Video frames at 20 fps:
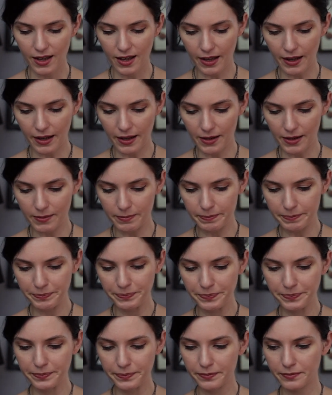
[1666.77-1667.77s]

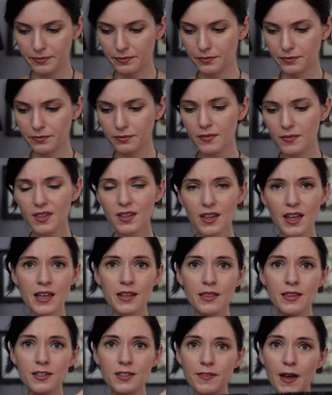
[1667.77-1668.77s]

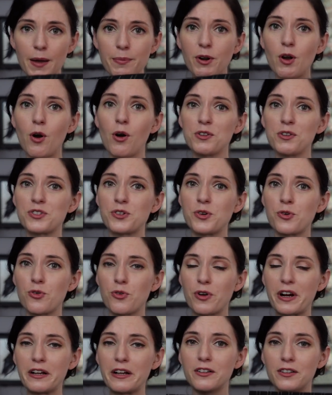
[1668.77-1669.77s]
And this fabric also
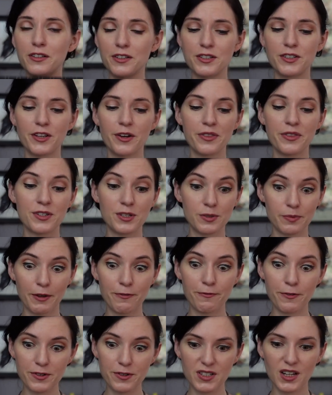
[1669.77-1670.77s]
crinkles. So this is my
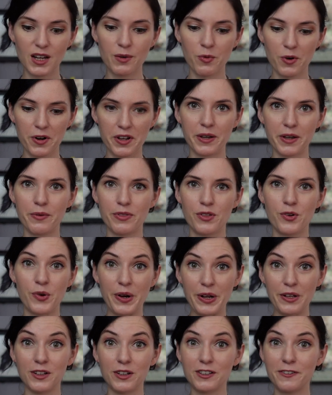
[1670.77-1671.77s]
first time working with
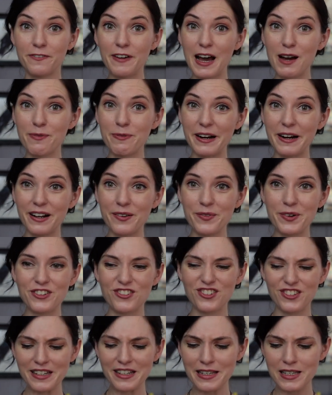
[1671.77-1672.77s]
crinkled fabric,
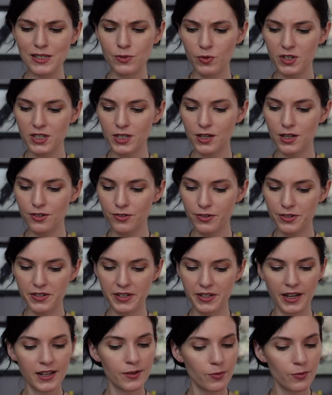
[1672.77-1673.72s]
which was interesting.